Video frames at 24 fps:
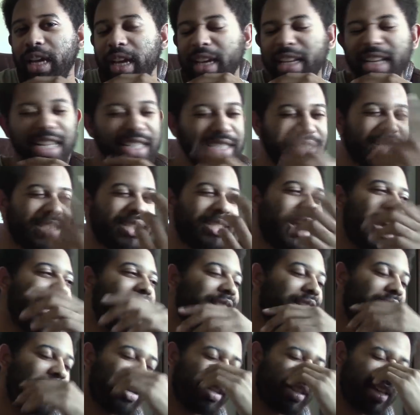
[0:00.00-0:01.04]
And I just
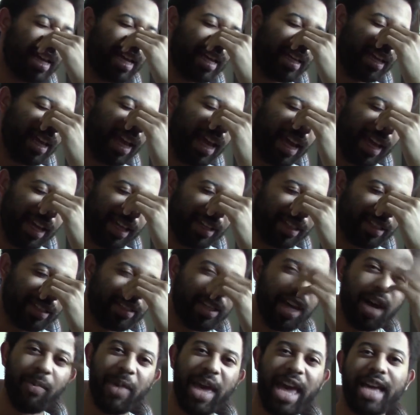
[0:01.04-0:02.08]
sat there like, hey,
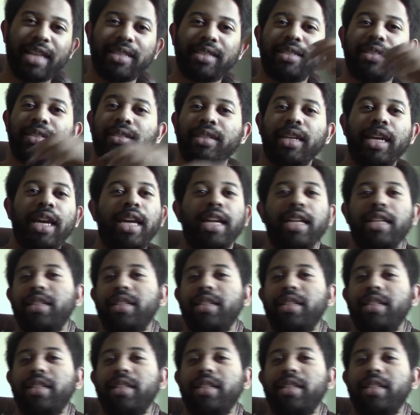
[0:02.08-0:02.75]
dumbasses,